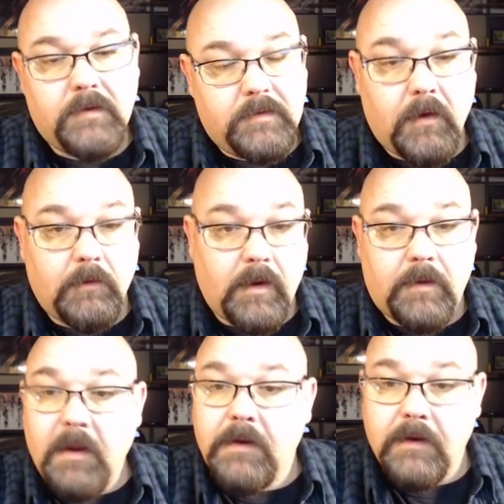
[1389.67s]
Now, I
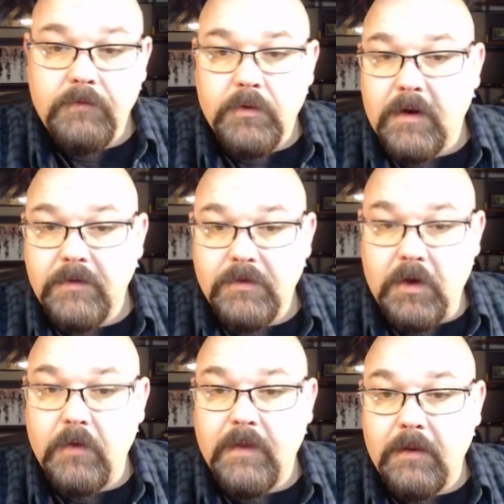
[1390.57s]
recommend it if you're trying to
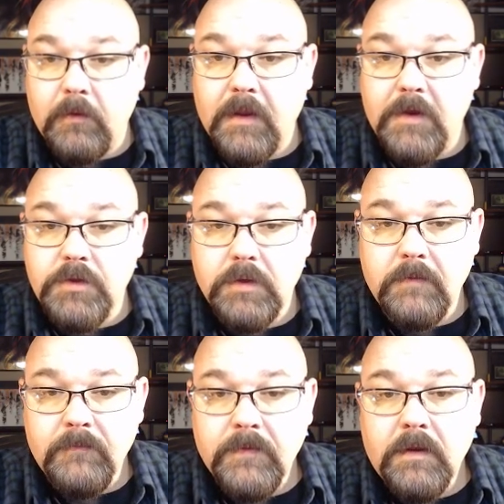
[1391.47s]
secure that
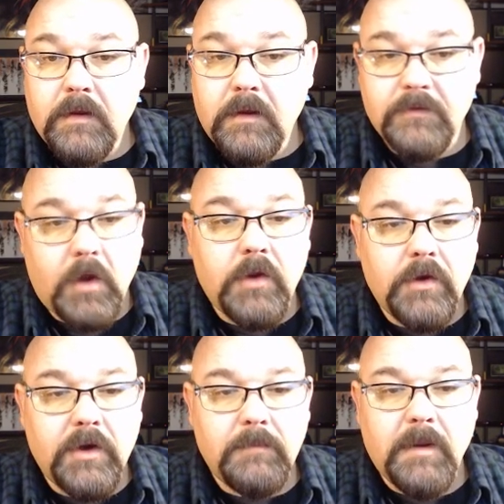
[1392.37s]
location, because all
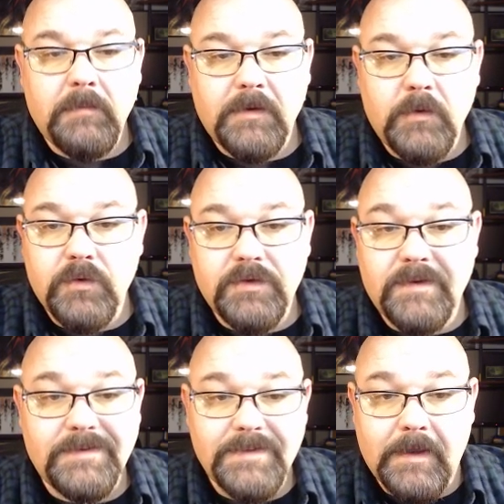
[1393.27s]
you're going to be able to do is
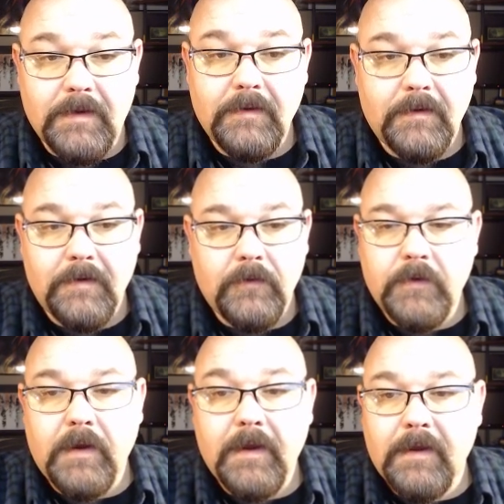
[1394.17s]
just see it.
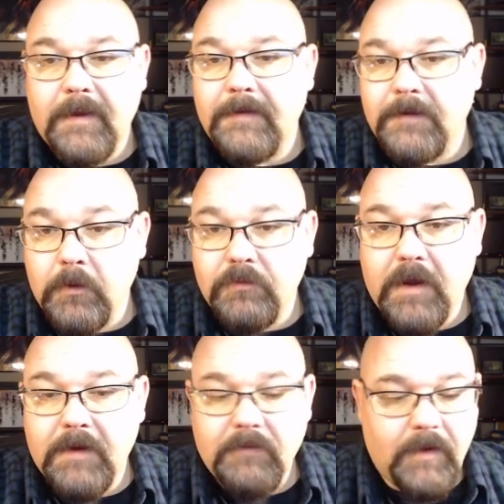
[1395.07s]
You're not going to get
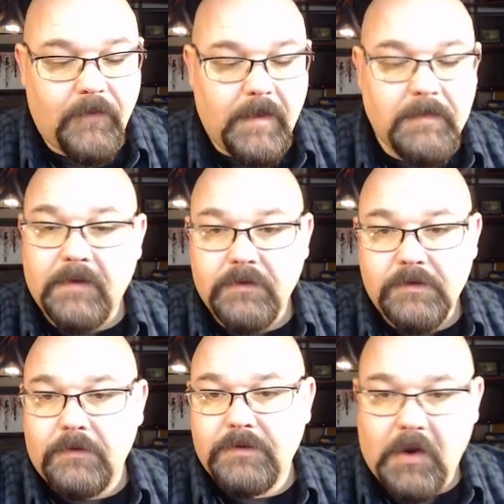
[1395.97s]
notified of anything because
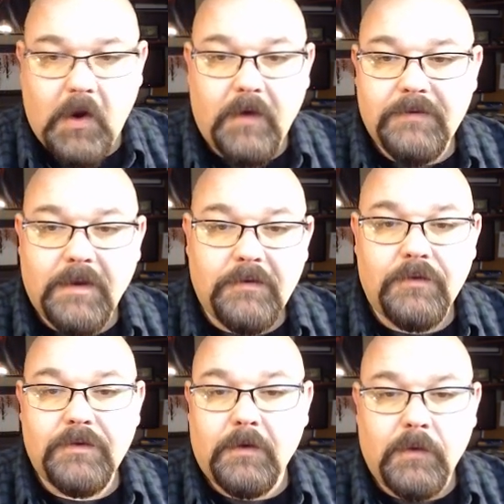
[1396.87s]
there's no security
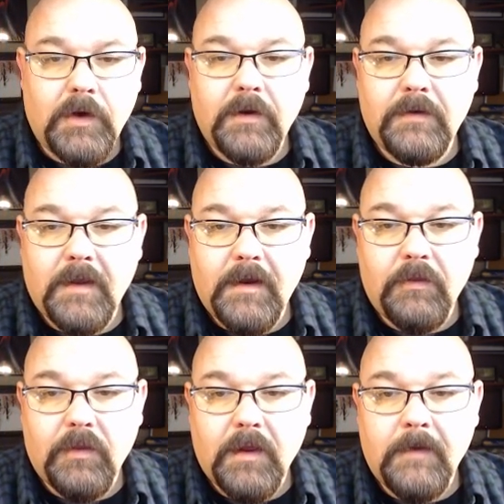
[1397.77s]
sensors to alert you to
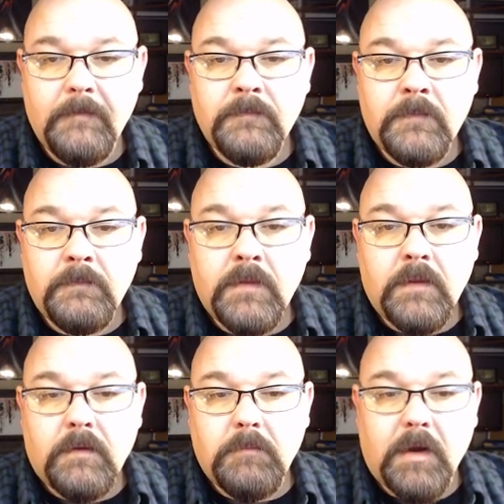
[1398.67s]
anything.
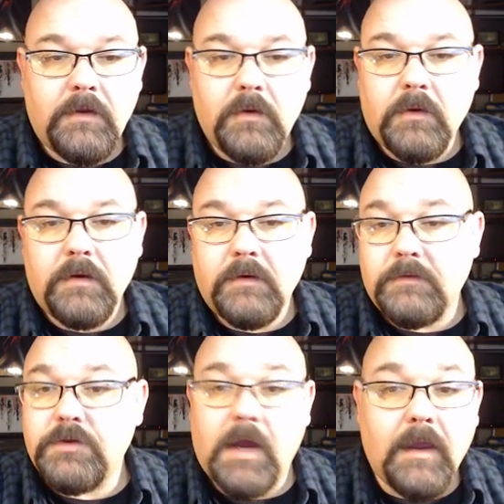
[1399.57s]
But you
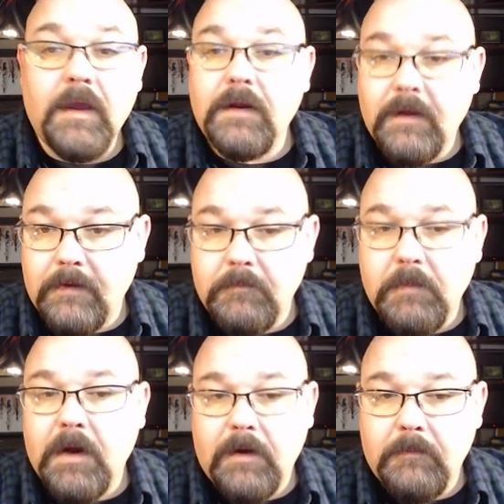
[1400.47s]
can check in on
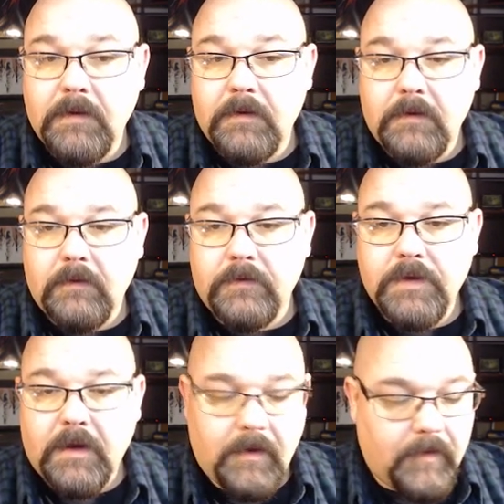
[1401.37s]
mom or
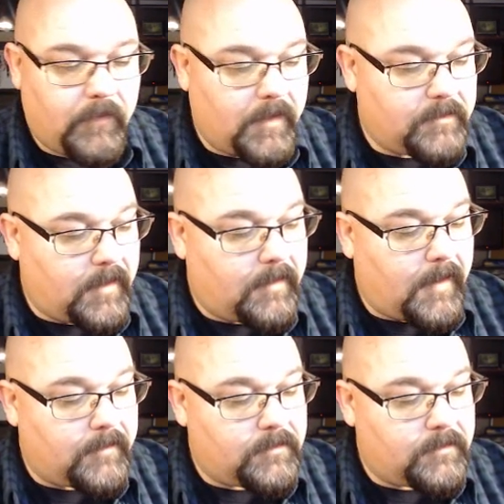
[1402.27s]
check in on things like that.